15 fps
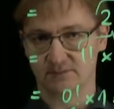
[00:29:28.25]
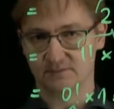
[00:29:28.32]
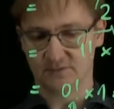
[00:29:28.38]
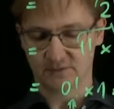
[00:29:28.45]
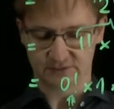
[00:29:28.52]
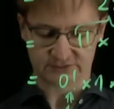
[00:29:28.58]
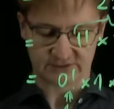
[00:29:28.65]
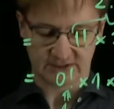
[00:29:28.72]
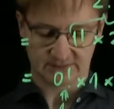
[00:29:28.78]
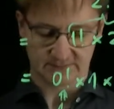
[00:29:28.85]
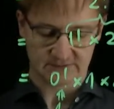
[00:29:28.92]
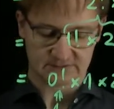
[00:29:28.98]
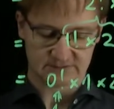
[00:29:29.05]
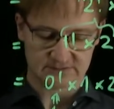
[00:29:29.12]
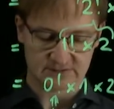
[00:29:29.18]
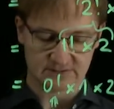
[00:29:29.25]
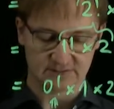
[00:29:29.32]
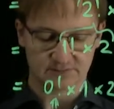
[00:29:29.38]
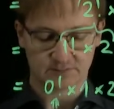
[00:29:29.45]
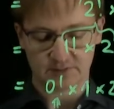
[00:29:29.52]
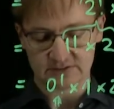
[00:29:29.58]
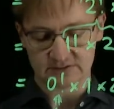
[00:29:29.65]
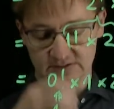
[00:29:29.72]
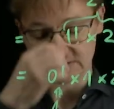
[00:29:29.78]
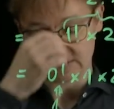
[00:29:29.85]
first element is basically